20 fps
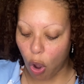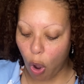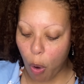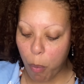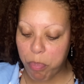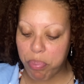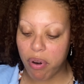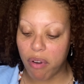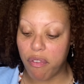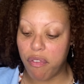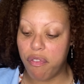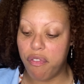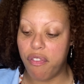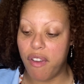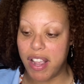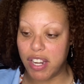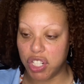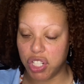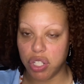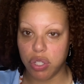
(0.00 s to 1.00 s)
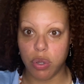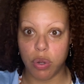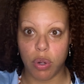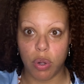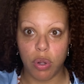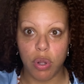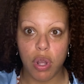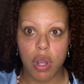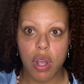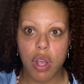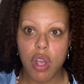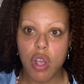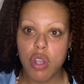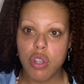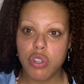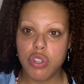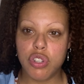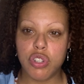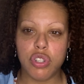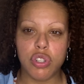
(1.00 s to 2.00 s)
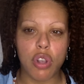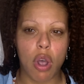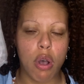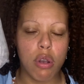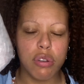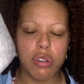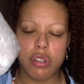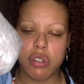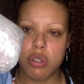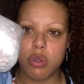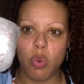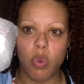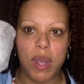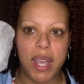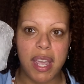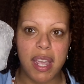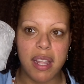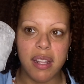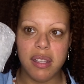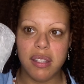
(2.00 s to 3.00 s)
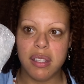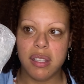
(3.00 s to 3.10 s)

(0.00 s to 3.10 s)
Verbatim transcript: professional, so sweet.